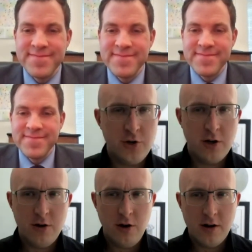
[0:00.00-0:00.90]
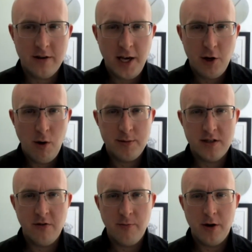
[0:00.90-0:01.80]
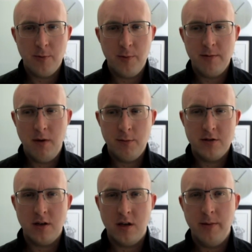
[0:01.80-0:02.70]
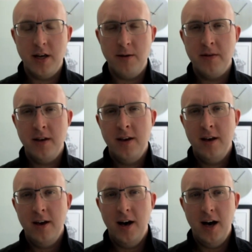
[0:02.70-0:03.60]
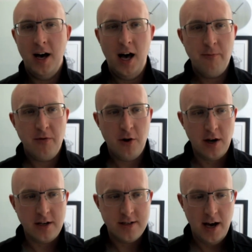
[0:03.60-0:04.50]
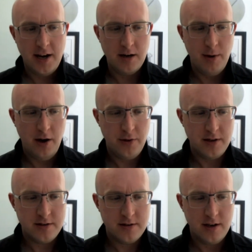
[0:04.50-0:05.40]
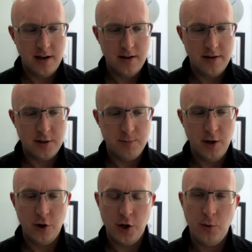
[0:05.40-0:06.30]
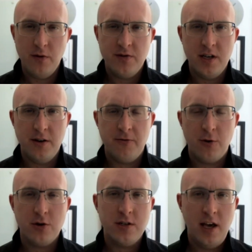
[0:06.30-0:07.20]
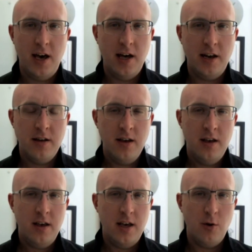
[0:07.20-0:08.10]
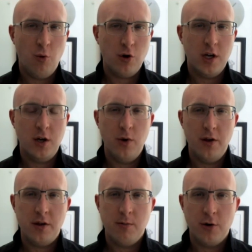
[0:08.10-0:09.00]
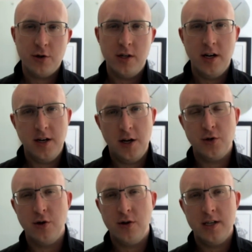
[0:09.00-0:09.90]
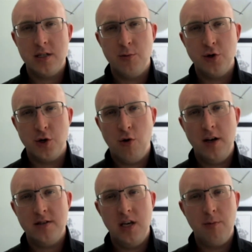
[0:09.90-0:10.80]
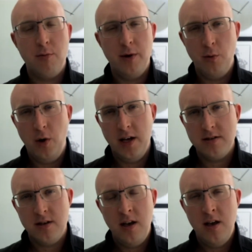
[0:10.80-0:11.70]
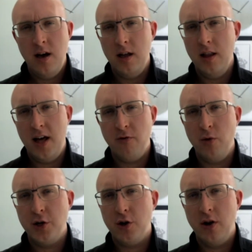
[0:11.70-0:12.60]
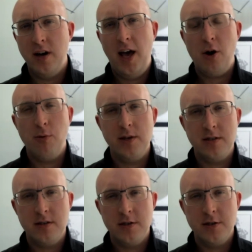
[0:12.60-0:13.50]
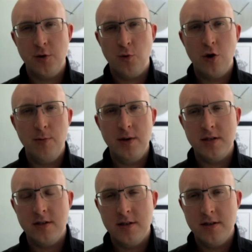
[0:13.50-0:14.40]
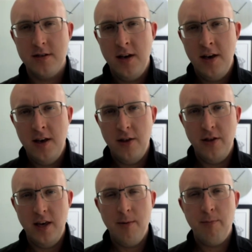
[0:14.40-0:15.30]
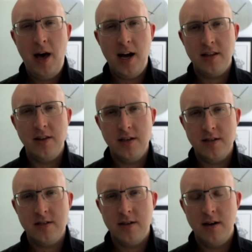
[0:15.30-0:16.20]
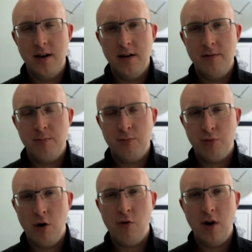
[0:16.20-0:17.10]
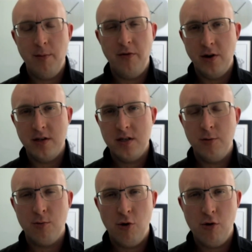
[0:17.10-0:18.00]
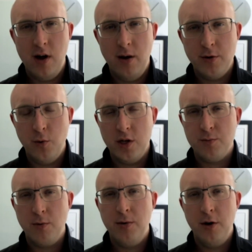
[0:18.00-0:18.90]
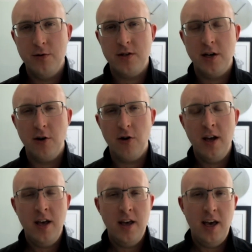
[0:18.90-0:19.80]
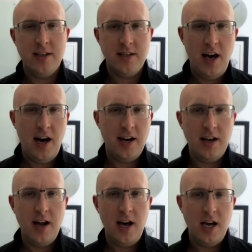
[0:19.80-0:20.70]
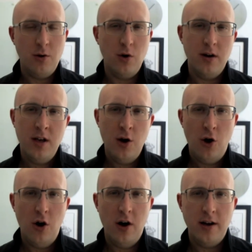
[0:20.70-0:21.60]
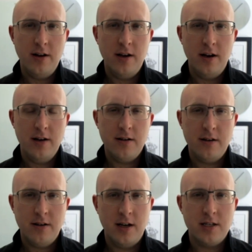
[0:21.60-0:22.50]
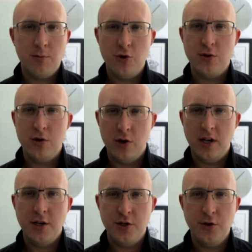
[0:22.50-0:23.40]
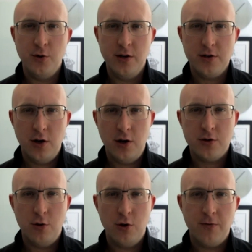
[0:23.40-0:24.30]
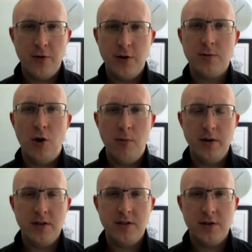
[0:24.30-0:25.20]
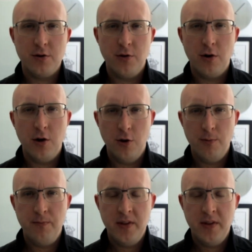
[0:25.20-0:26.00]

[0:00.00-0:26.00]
Thank you, Chair Long. Thank you, Representative Bierman, members of the committee. I'm very excited about this bill. You know, we've seen firsthand in working with commercial and industrial customers across the upper Midwest, a lot of which are in agribusinesses and rural businesses, the impact that this program, a very similar program to what's proposed here, has had in Iowa on customers looking to install solar for their small business or their home.